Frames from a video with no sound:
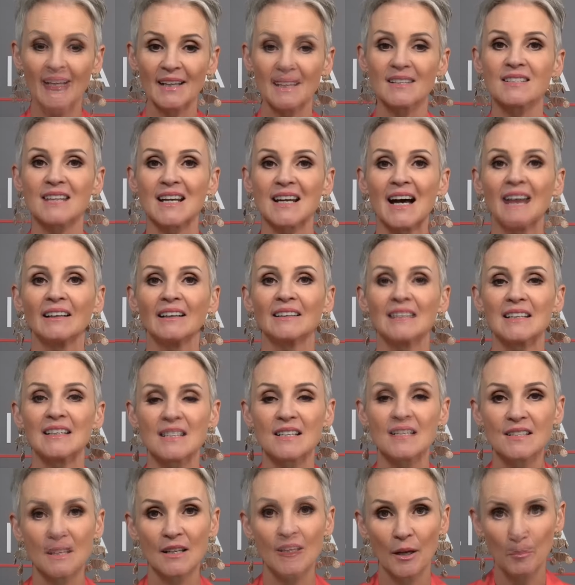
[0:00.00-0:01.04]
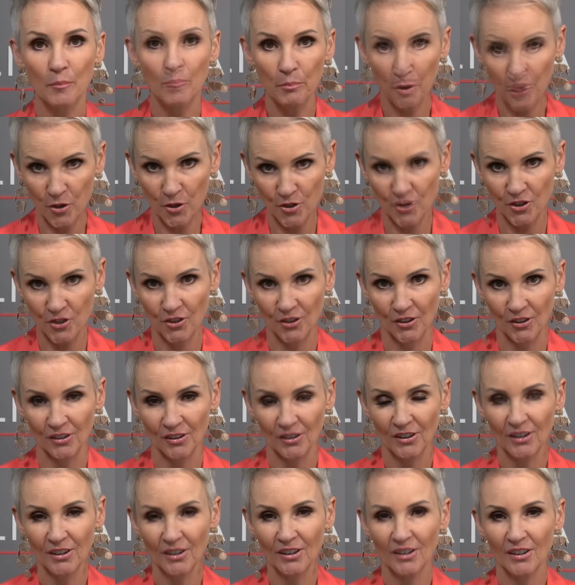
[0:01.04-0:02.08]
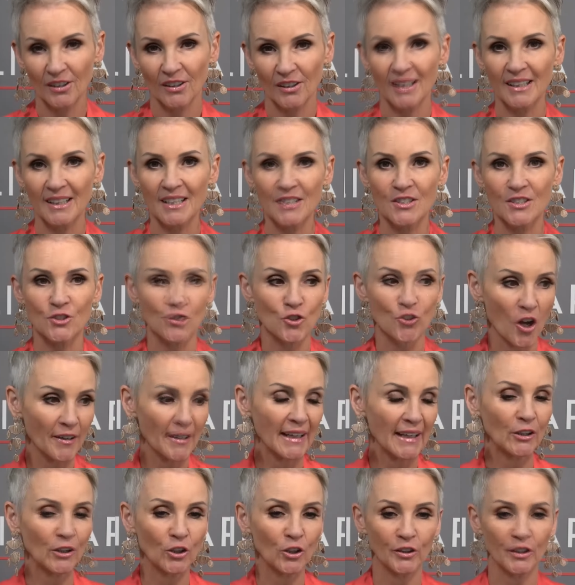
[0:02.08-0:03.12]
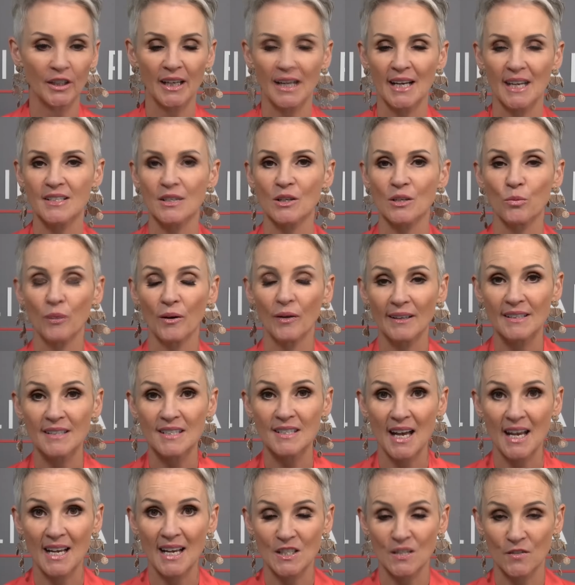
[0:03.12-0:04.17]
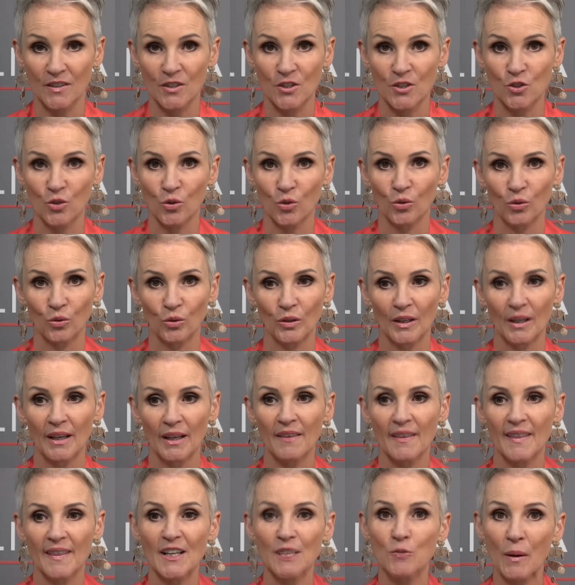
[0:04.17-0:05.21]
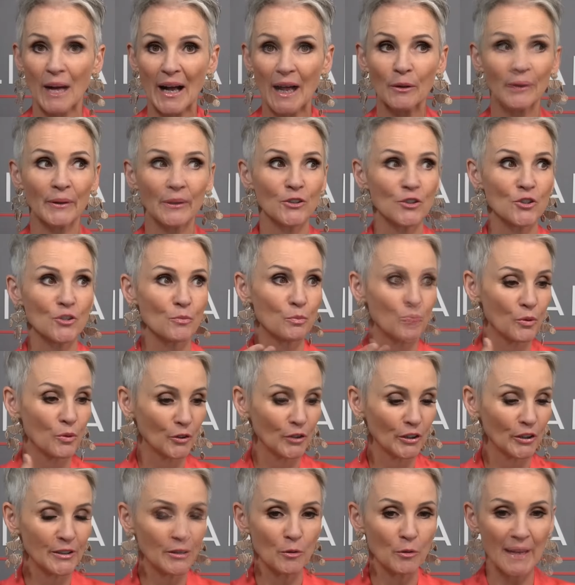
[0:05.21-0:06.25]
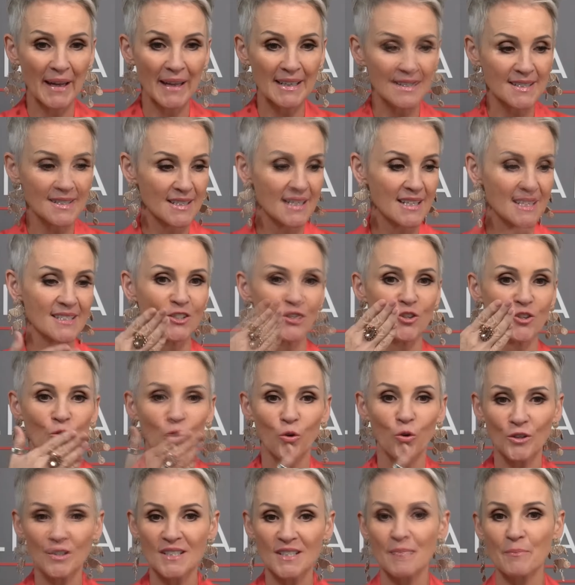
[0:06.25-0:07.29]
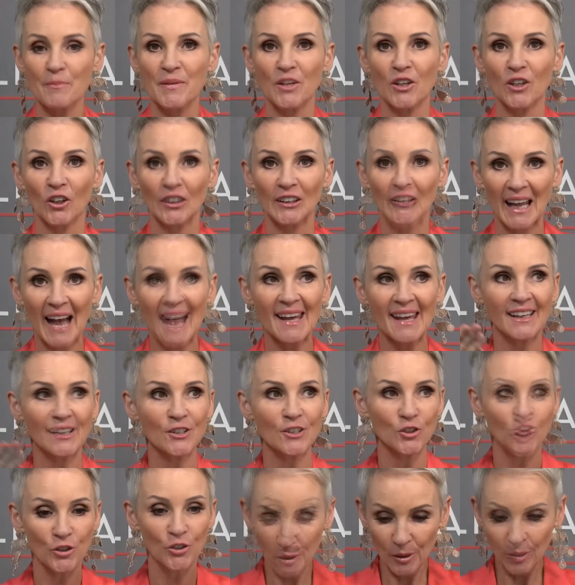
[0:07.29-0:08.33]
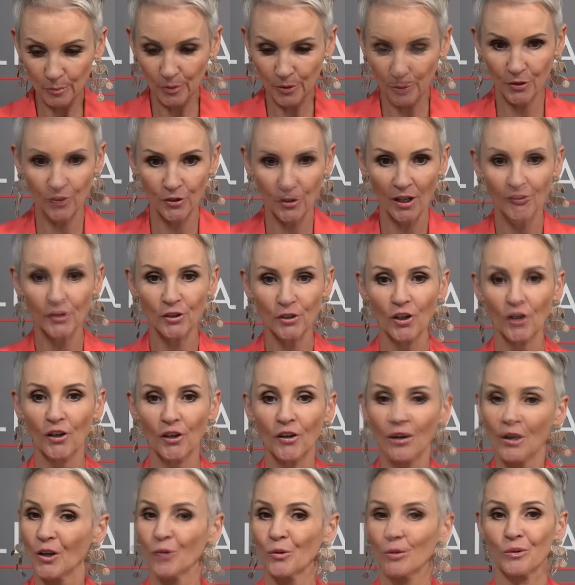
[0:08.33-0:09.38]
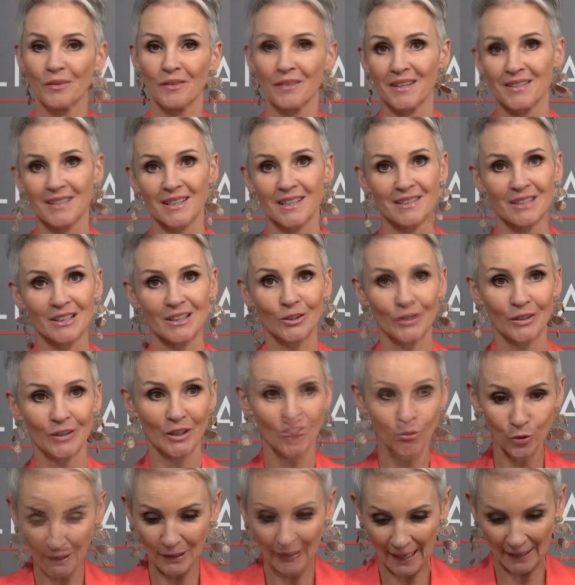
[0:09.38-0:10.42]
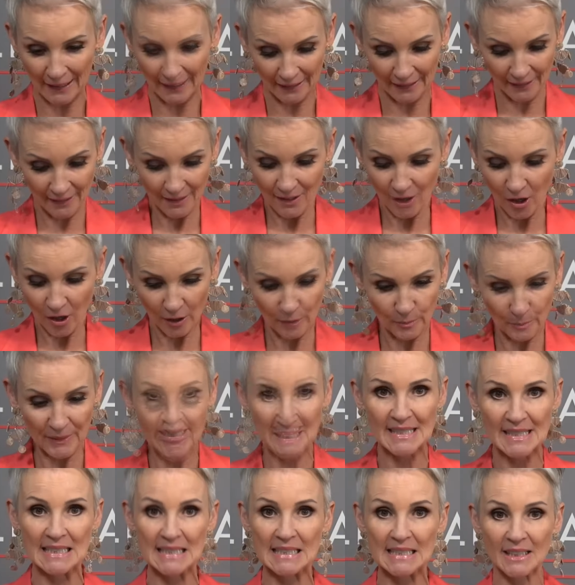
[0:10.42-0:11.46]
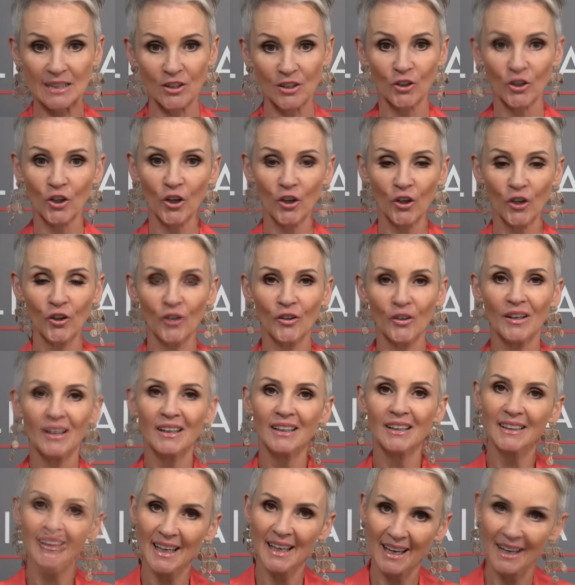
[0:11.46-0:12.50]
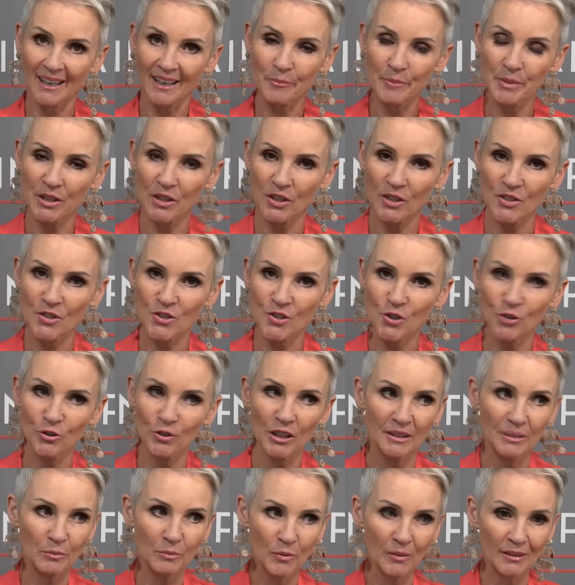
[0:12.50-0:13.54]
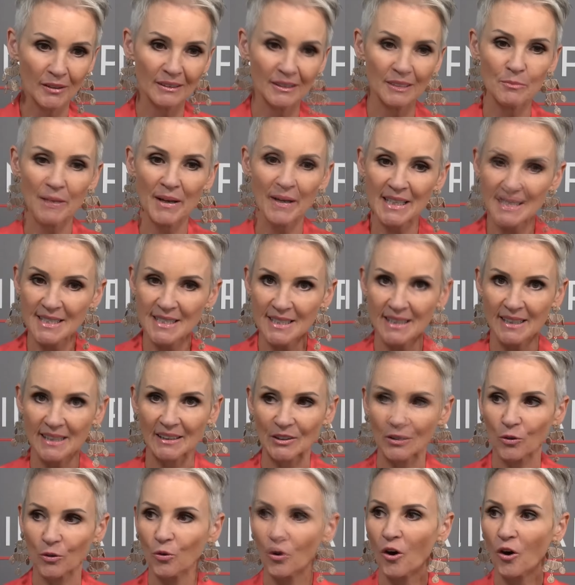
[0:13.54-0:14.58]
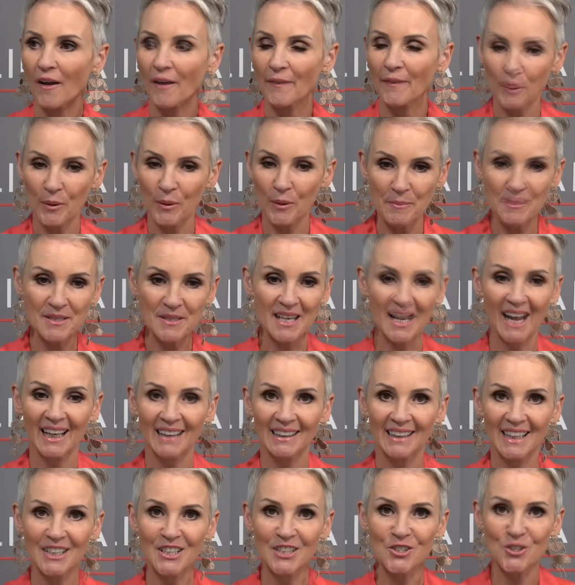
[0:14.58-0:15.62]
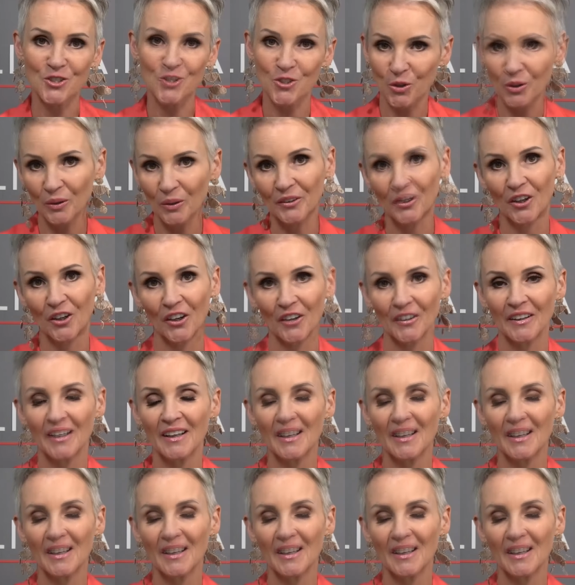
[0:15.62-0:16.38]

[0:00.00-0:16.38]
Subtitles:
style is personal. It is not a cookie cutter, one size fits all. That's why when you're in your magazines and you order something online and you put it on, you go, well, this doesn't look at all like on me as it did on her. Yeah, because you're not the model in the magazine or on the website that you saw it on.